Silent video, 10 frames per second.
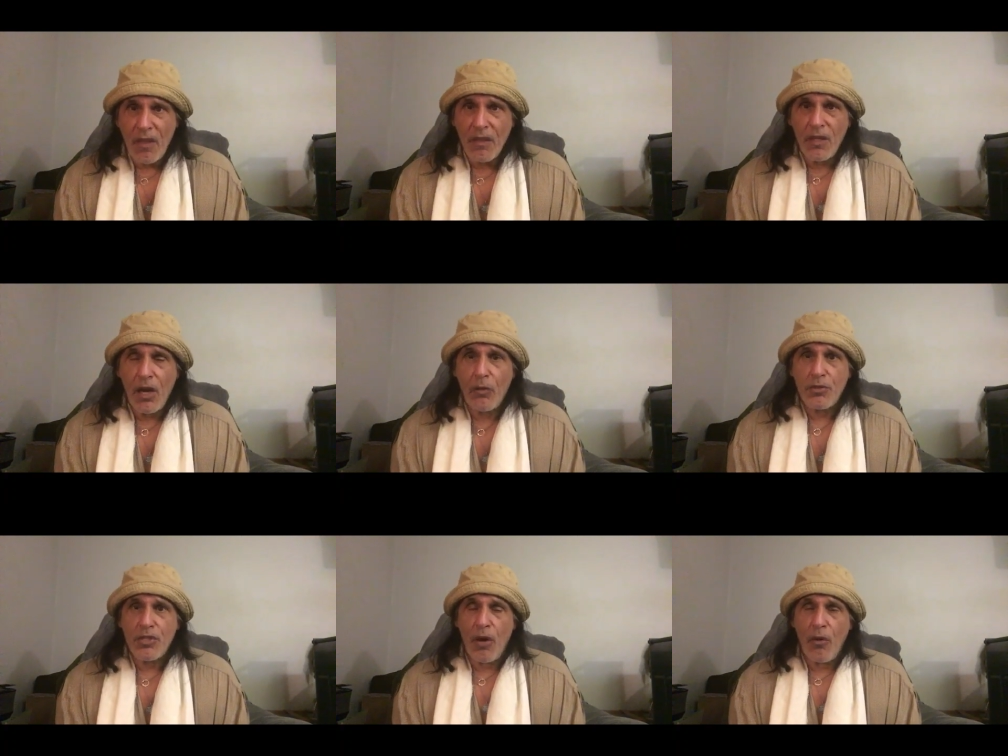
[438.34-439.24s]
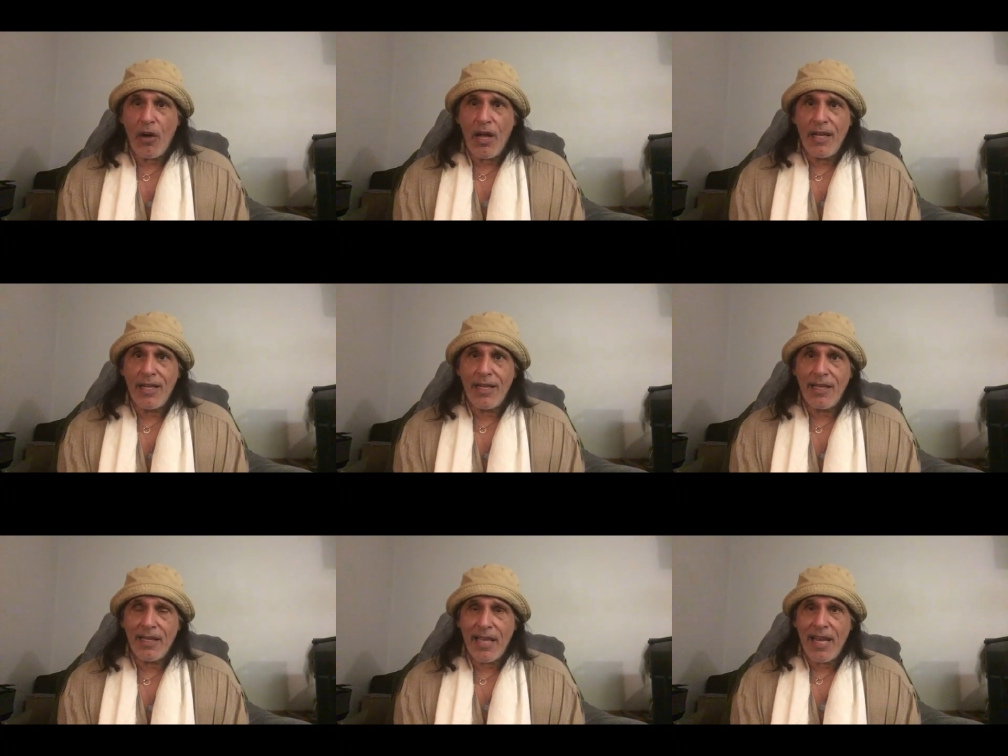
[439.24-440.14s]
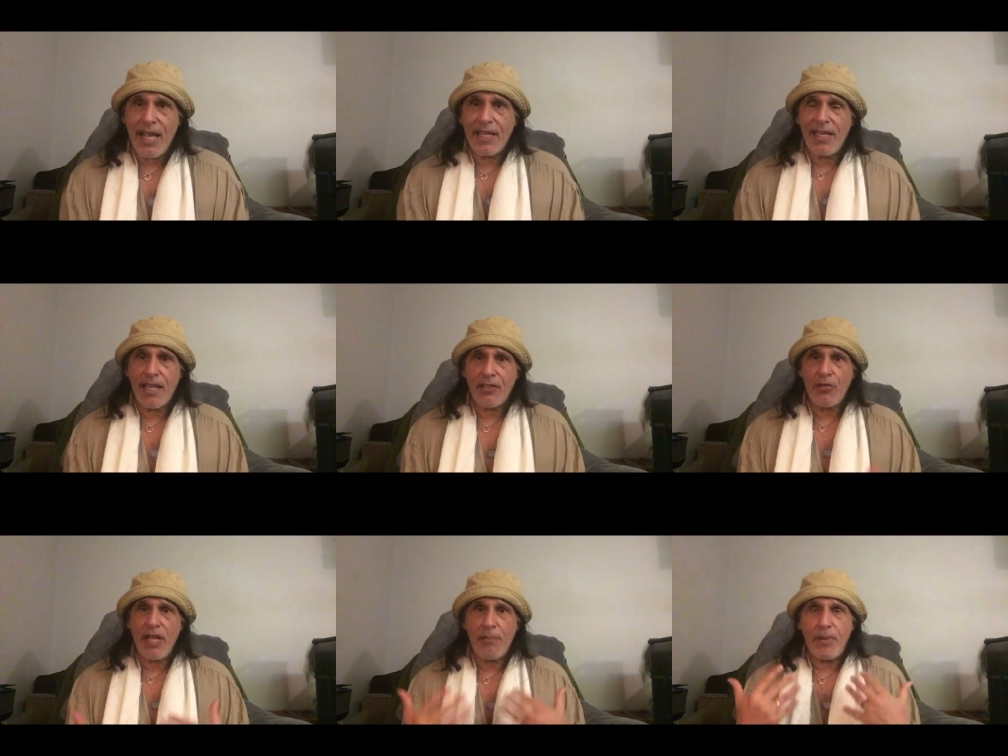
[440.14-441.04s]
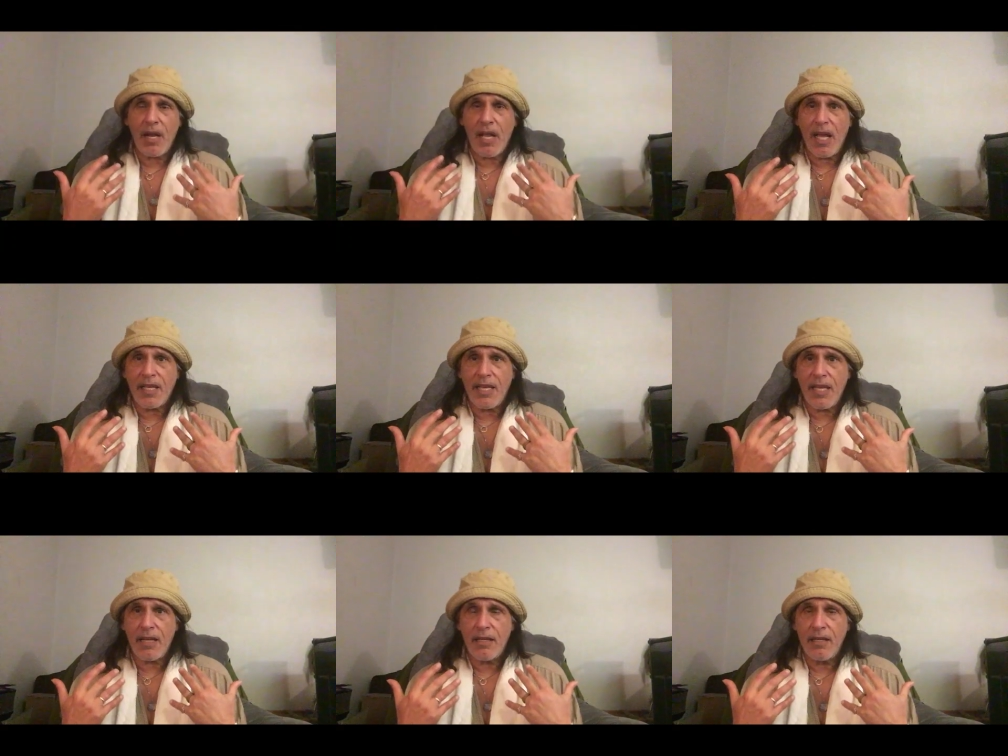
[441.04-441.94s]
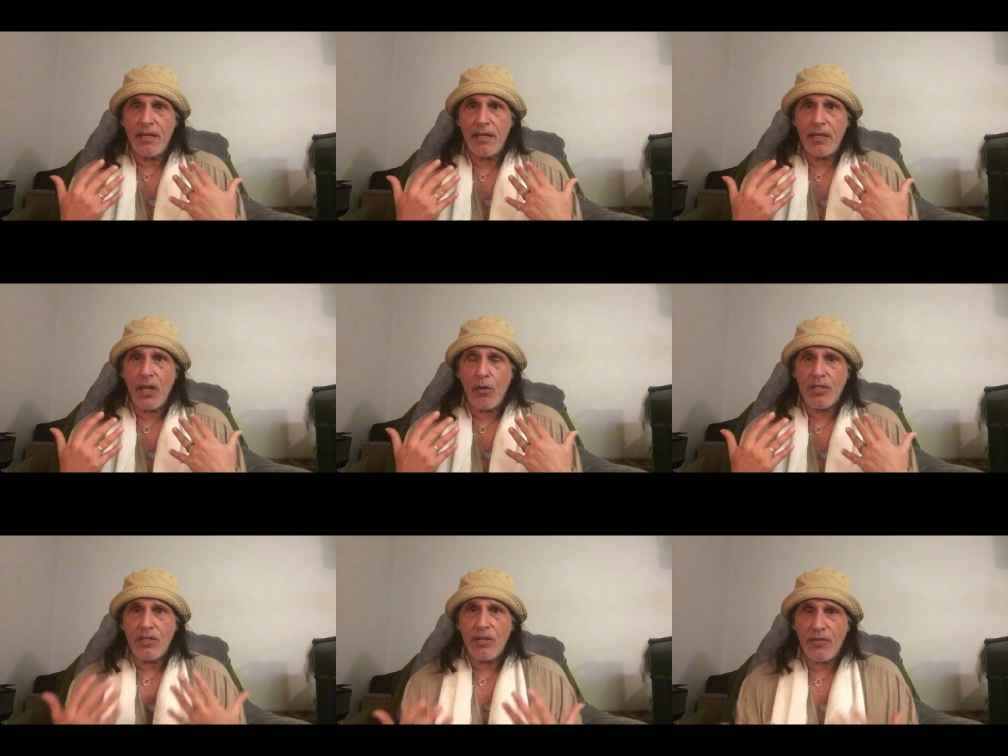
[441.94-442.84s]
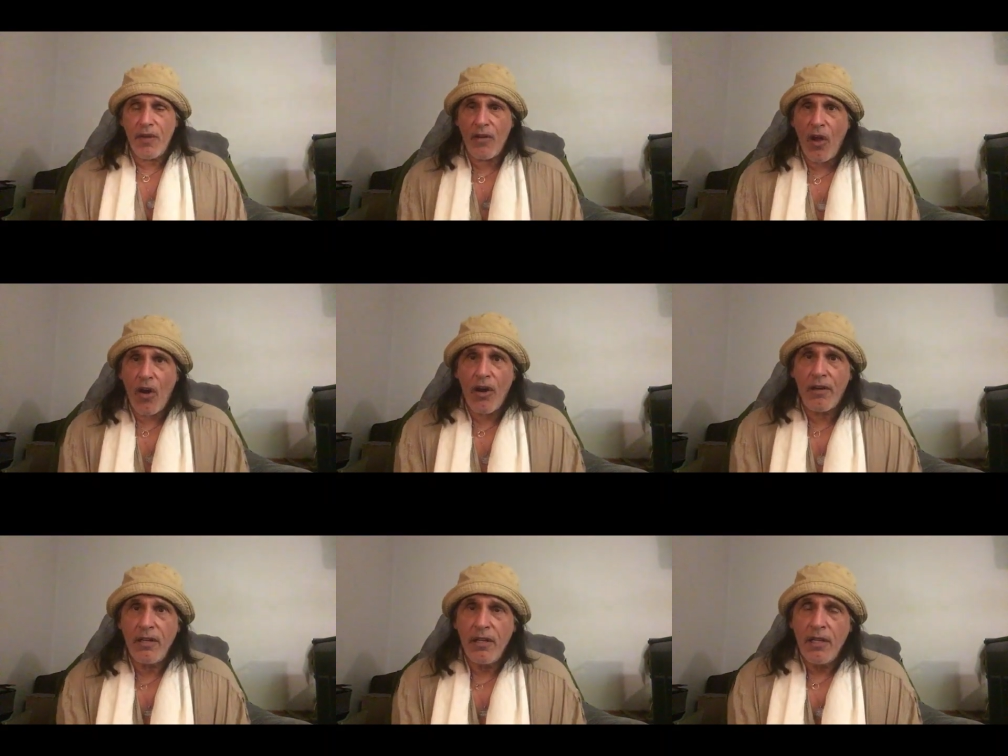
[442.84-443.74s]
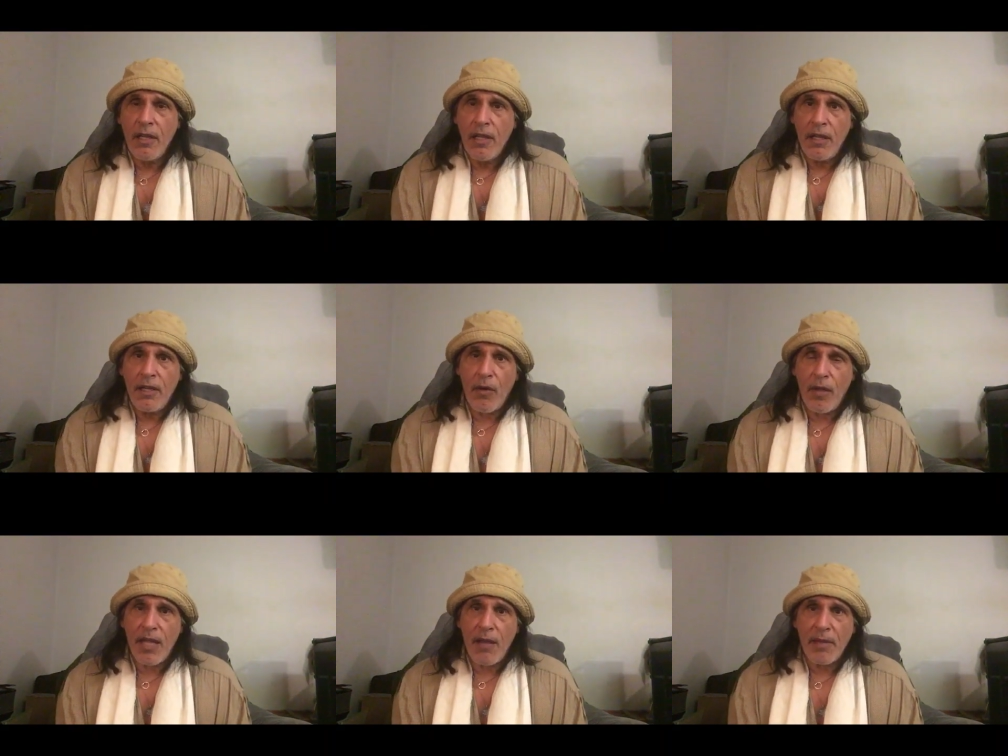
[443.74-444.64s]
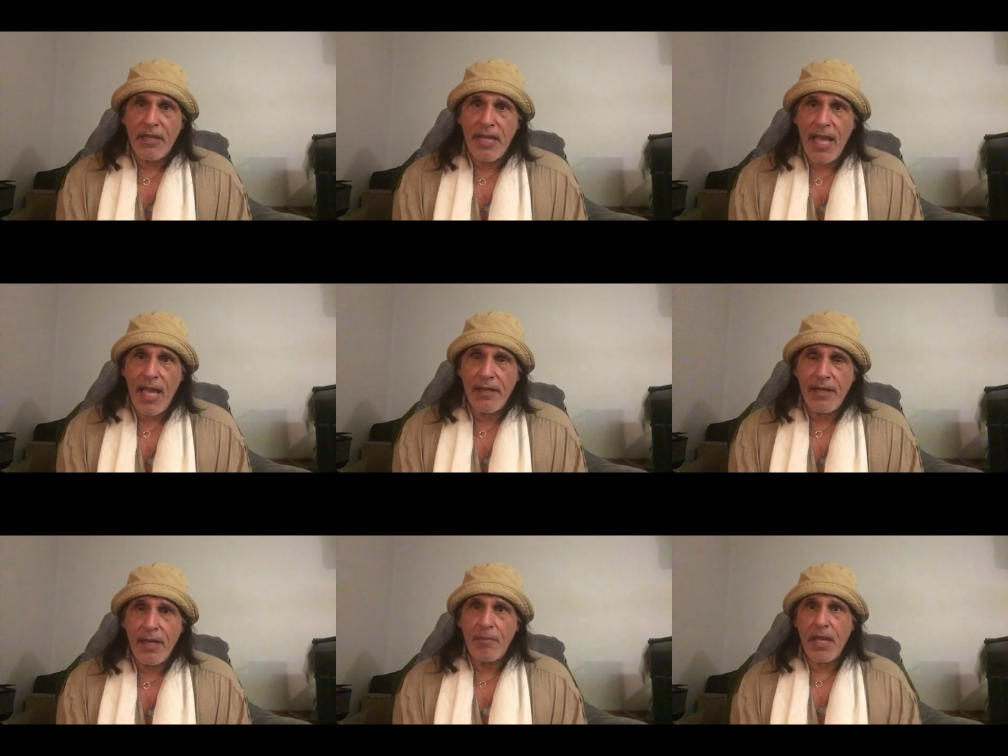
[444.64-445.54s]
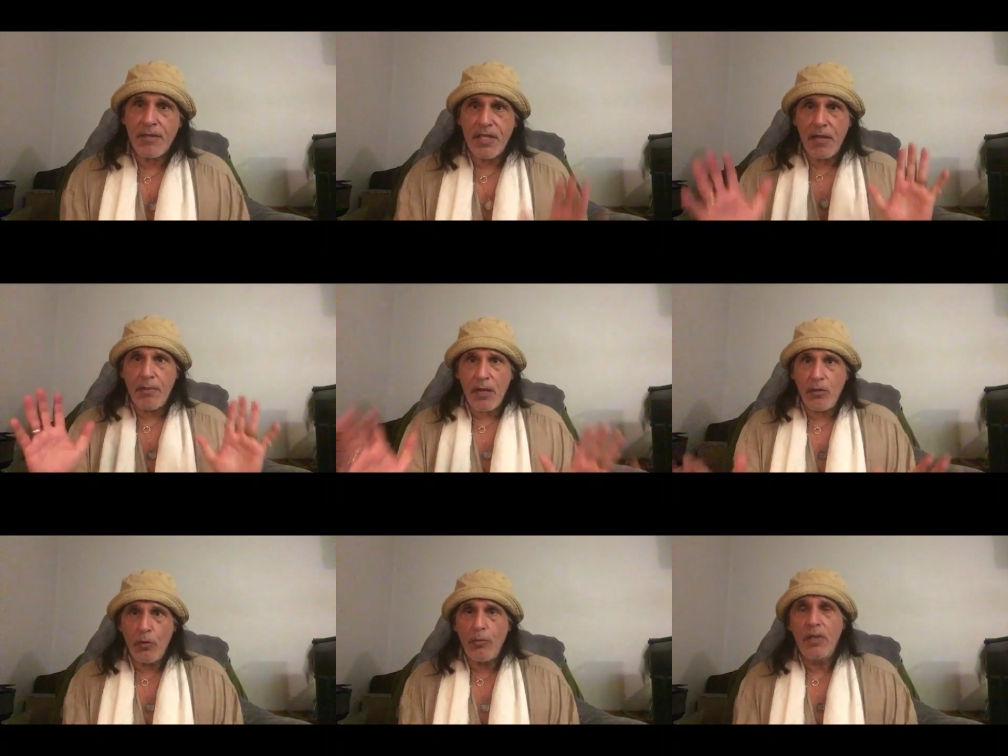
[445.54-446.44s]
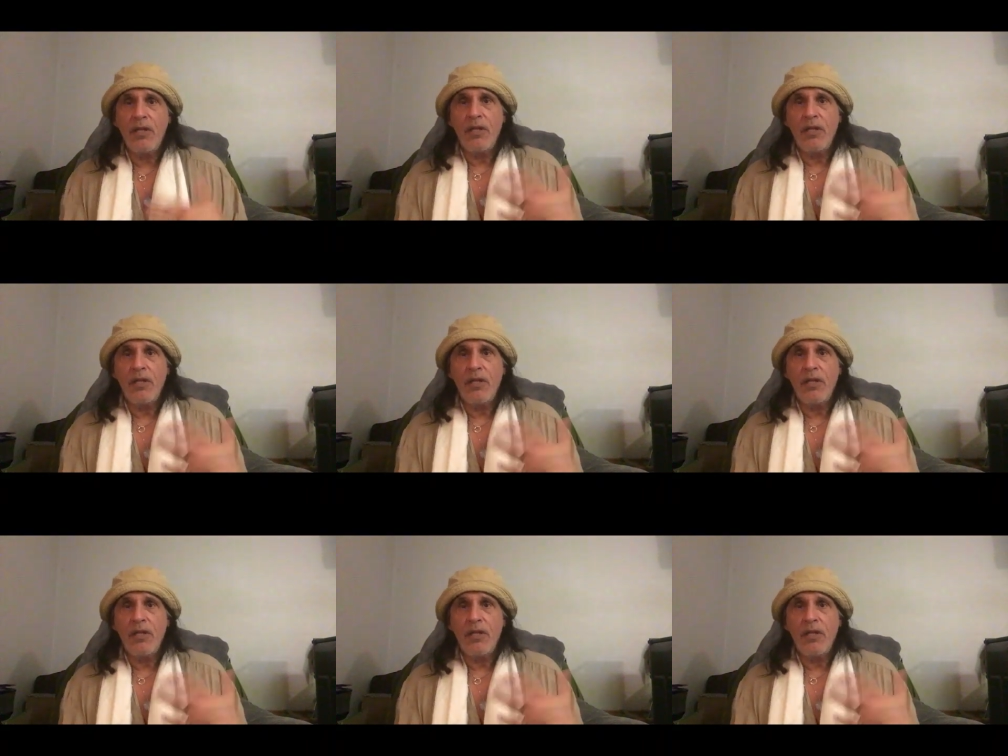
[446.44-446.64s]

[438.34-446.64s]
you know, so uh, again, I can't do that. But I can't, you know, it's it's very hard knowing how my dad and I'm not saying by whom